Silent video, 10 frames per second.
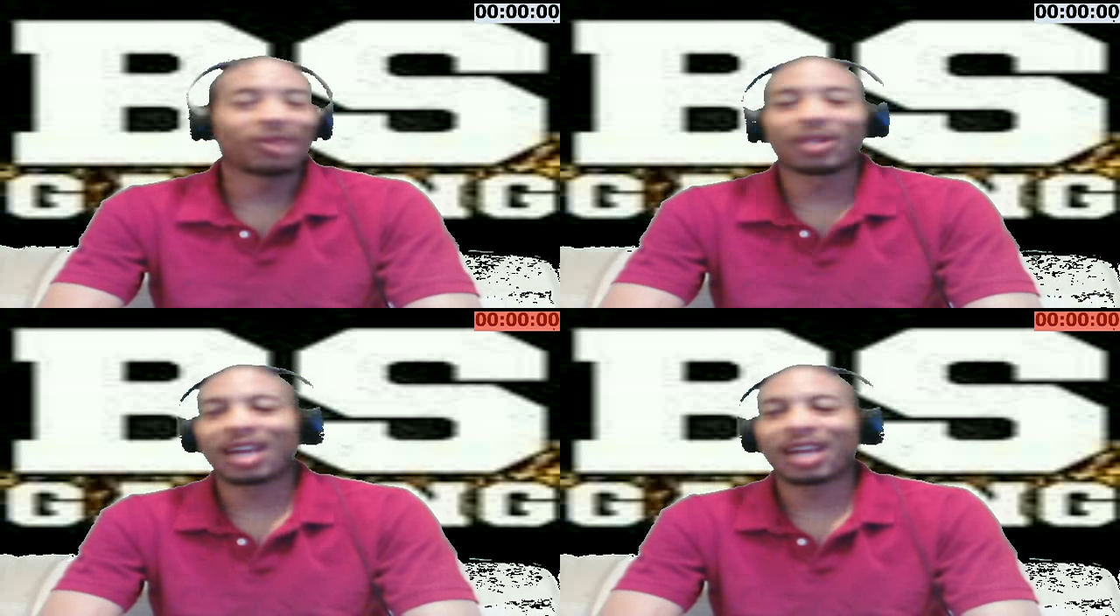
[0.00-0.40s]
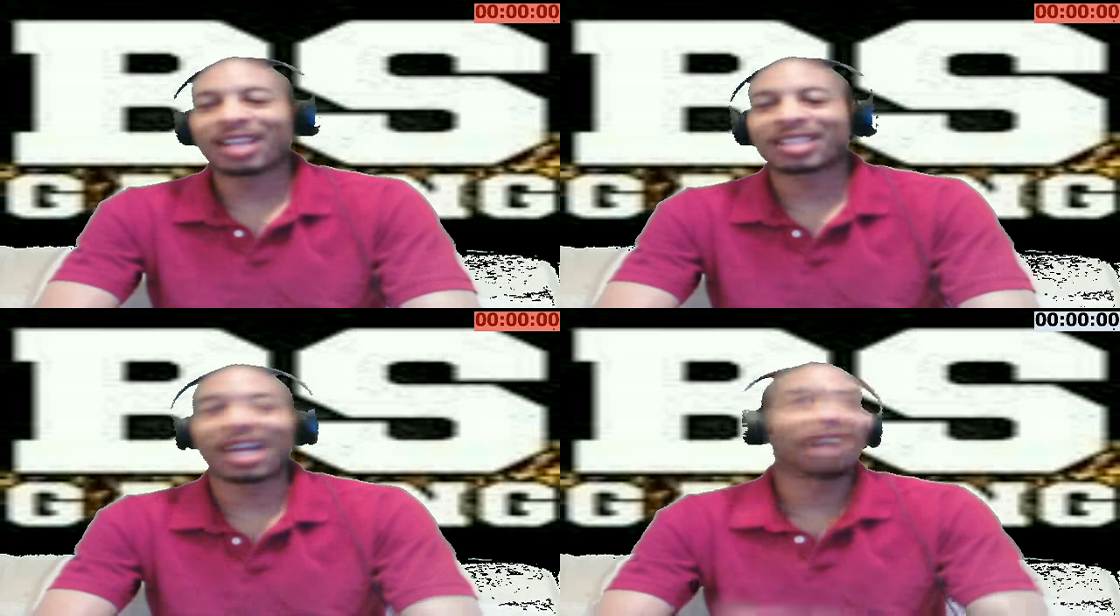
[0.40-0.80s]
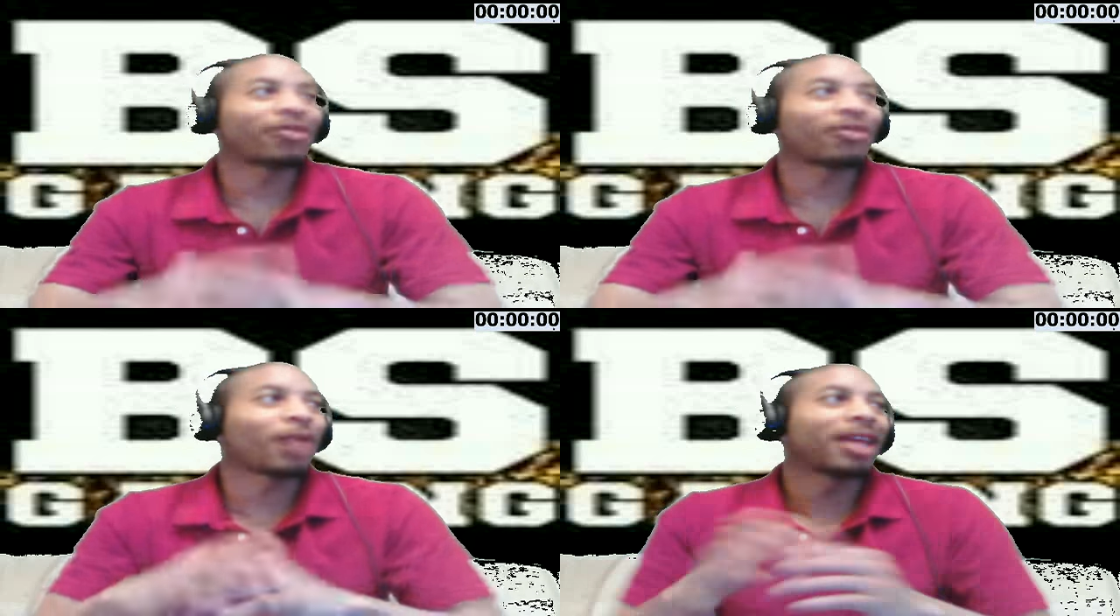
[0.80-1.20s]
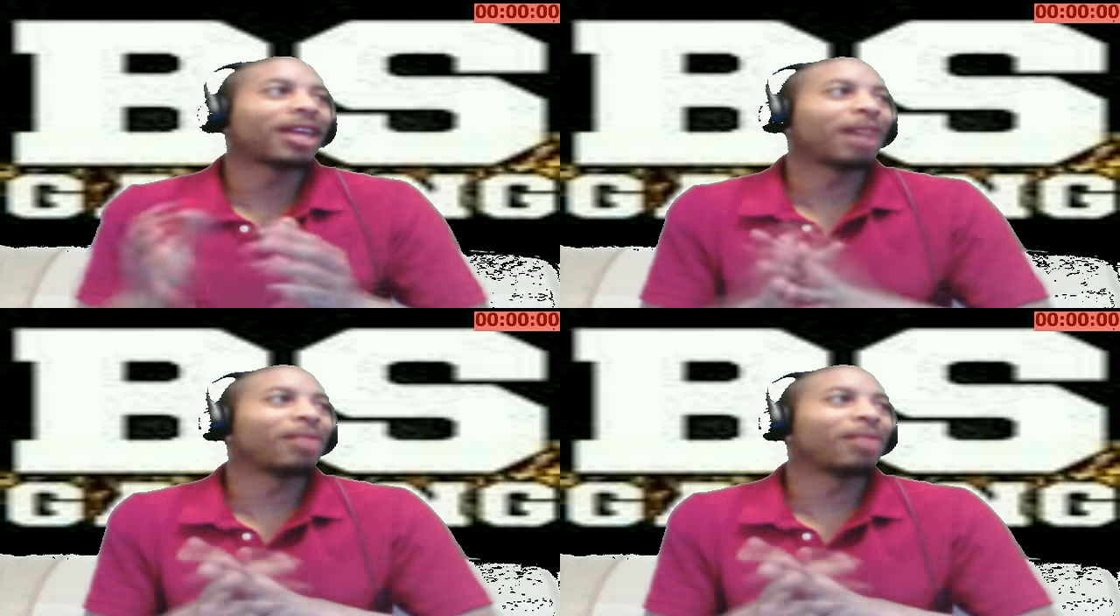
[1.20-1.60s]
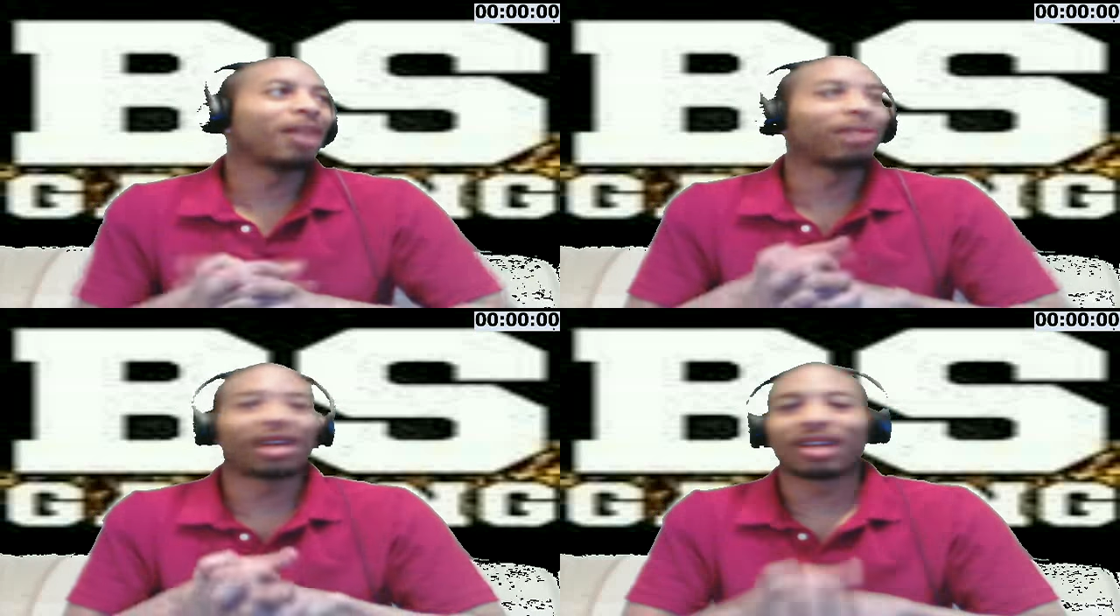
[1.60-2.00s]
And we out of time for right now,
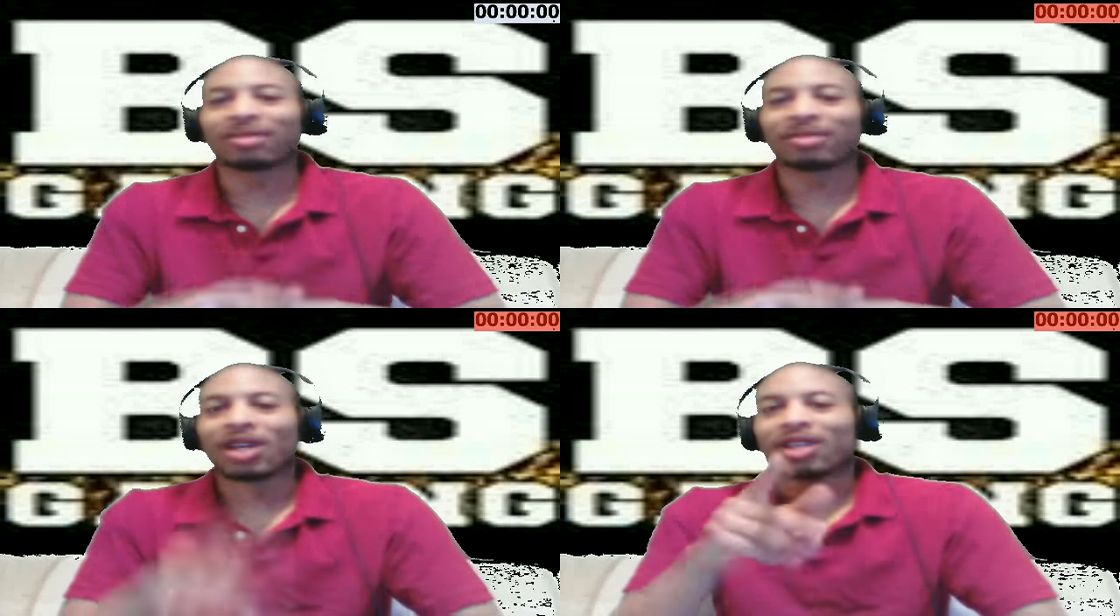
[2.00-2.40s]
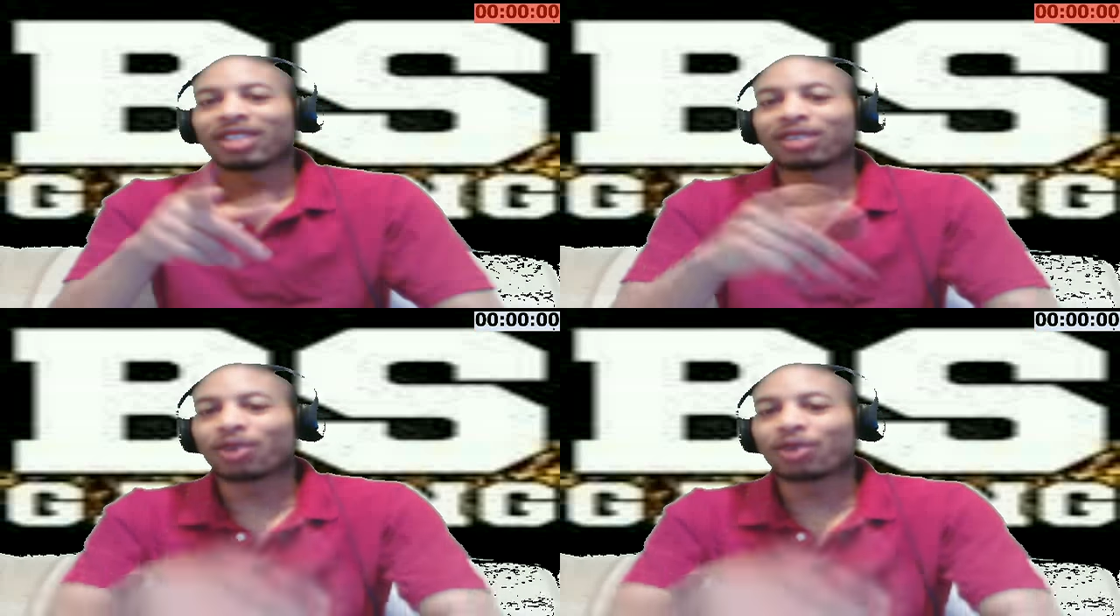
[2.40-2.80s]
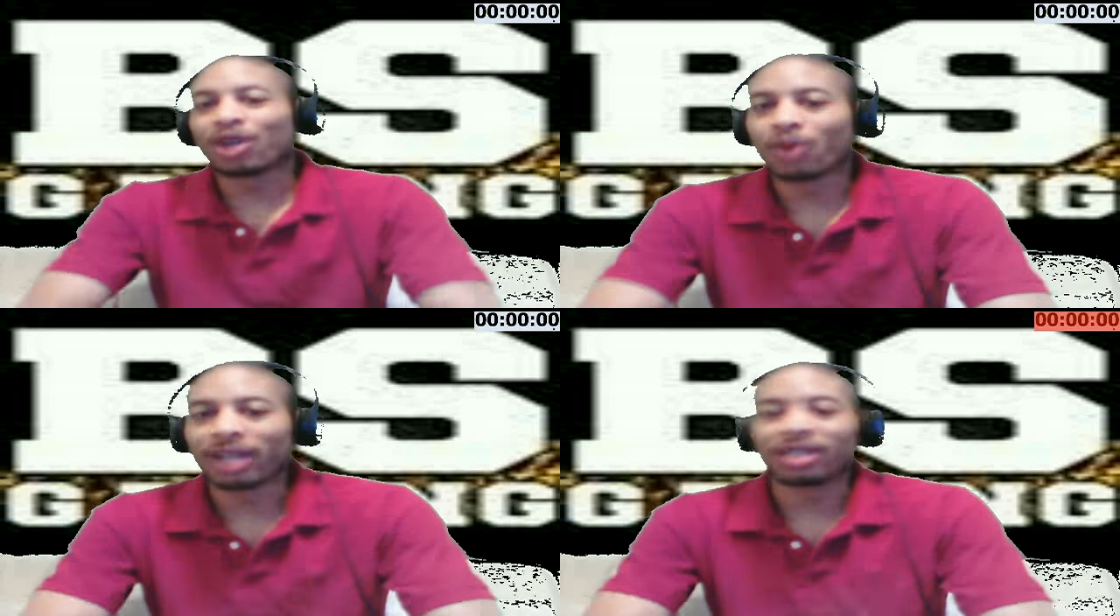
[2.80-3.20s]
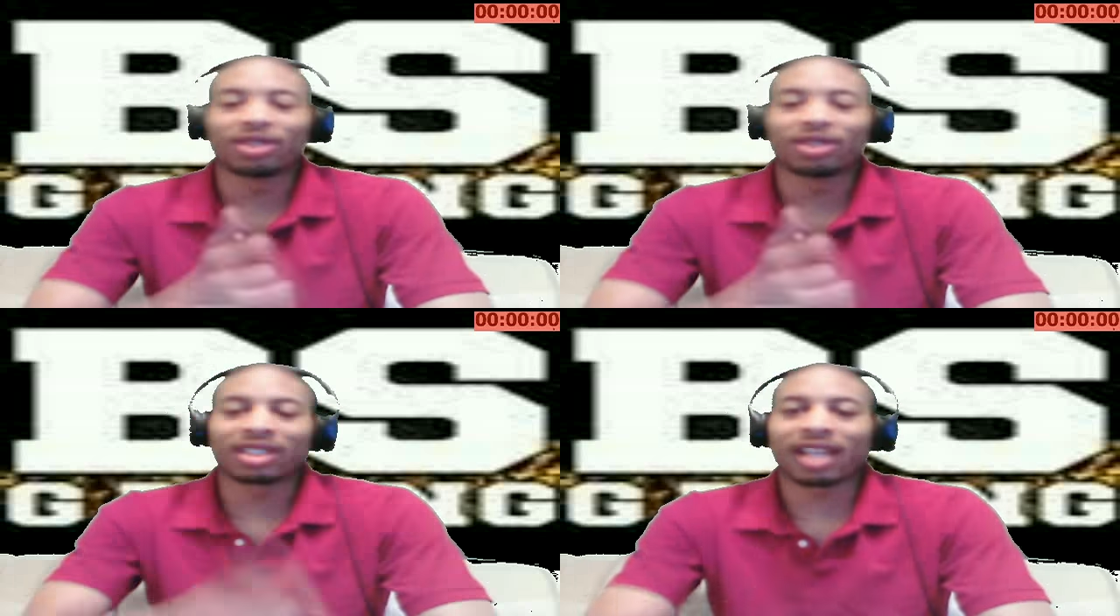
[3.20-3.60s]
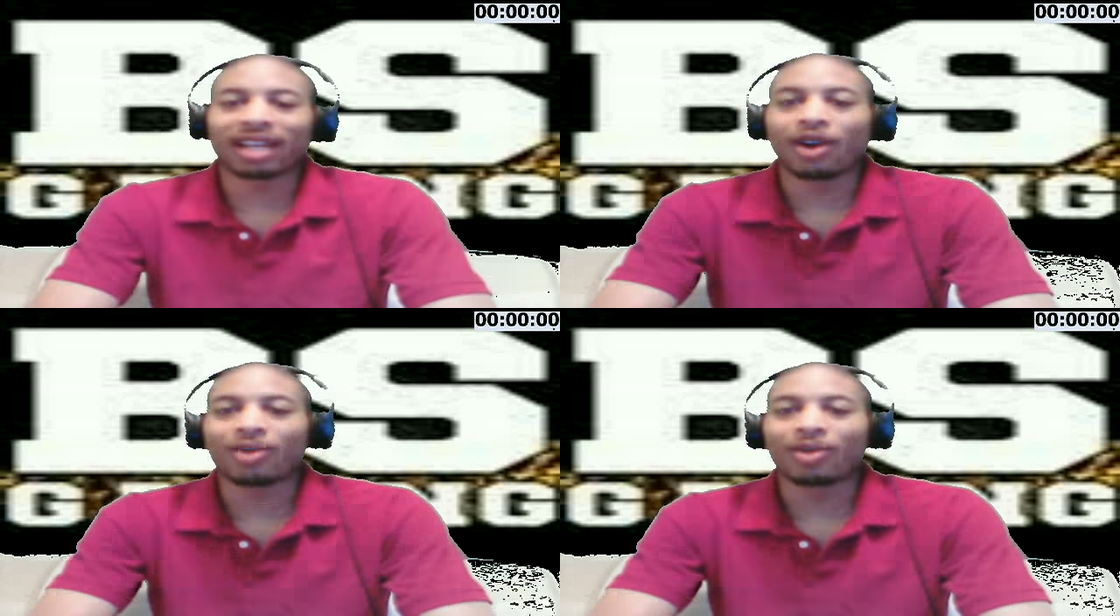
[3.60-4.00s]
man. But just real quick, did you see how
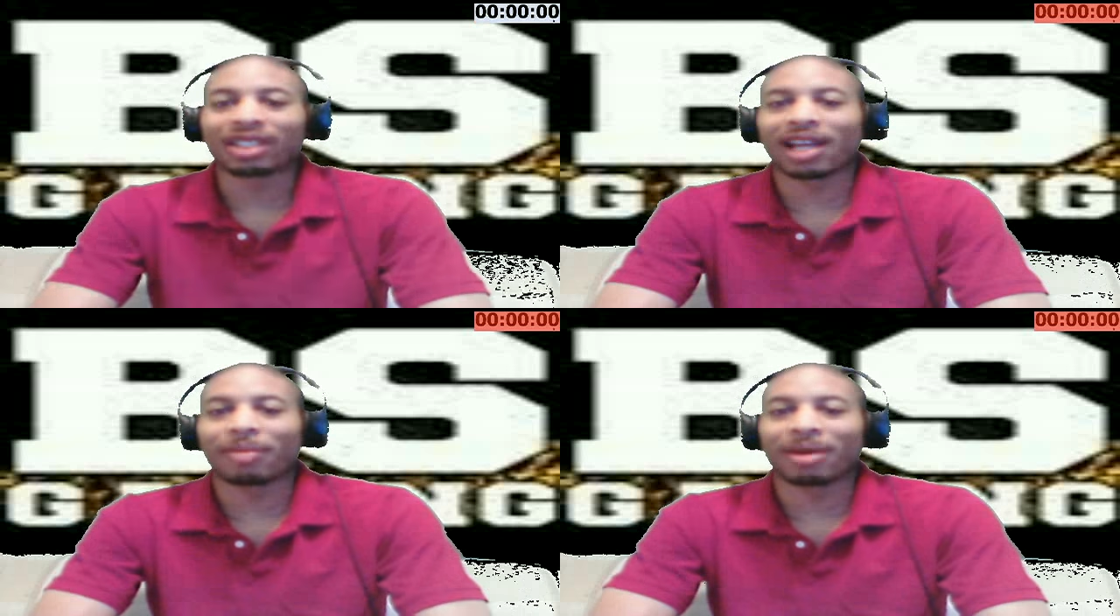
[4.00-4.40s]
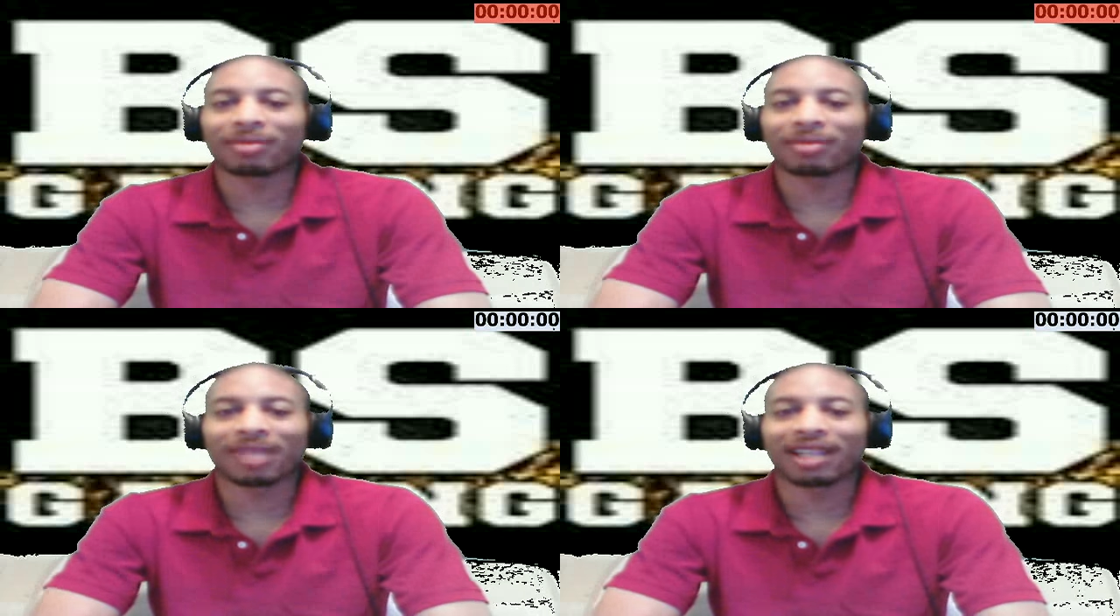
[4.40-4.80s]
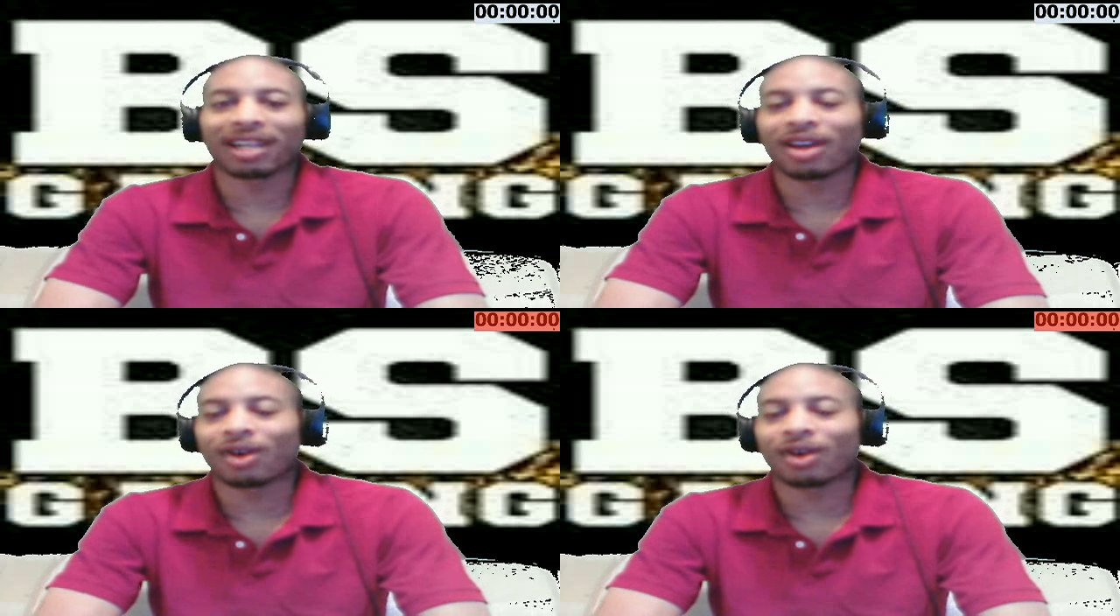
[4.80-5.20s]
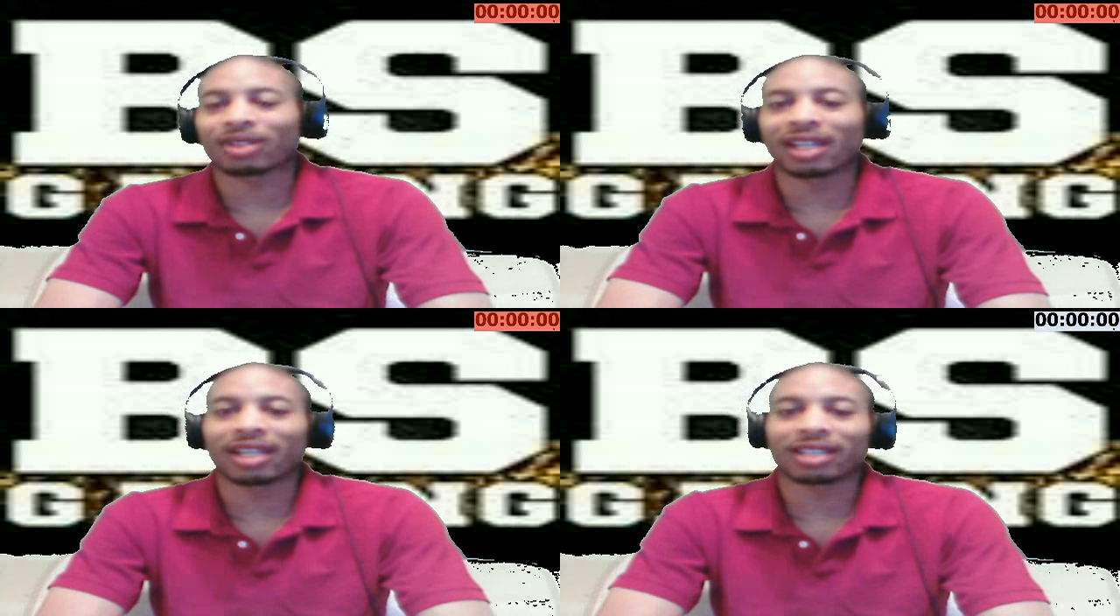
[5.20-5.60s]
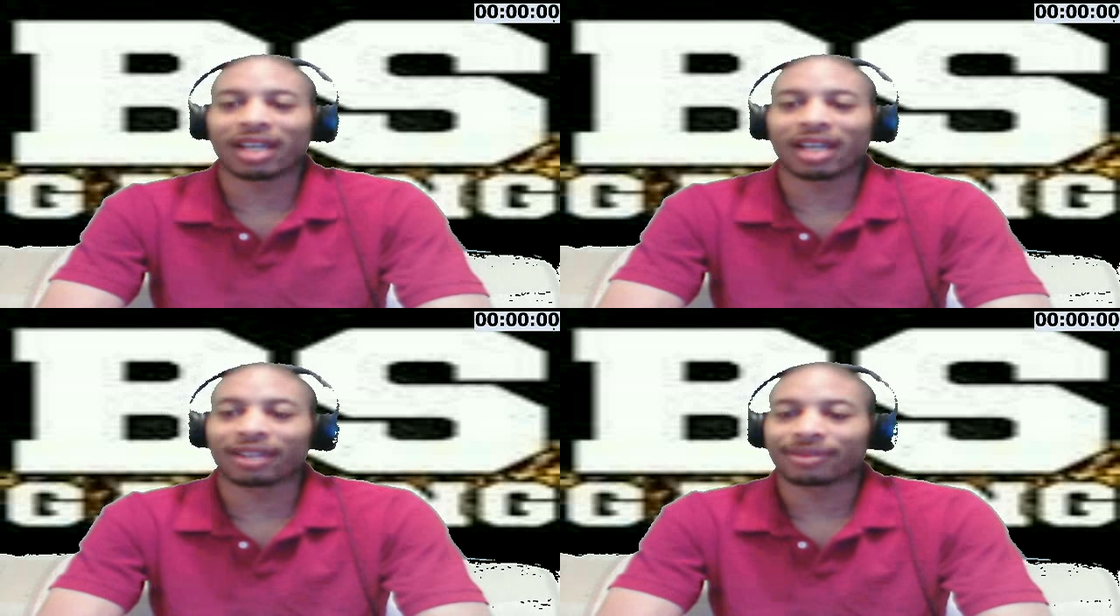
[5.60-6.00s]
Kobe slapped my Atlanta Hawks last
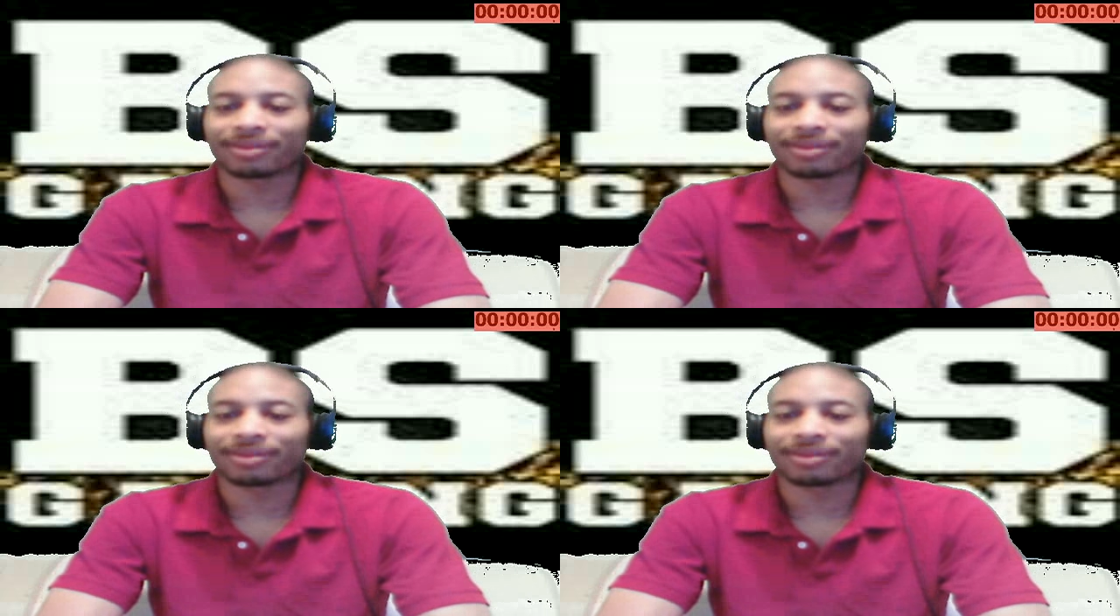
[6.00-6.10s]
night?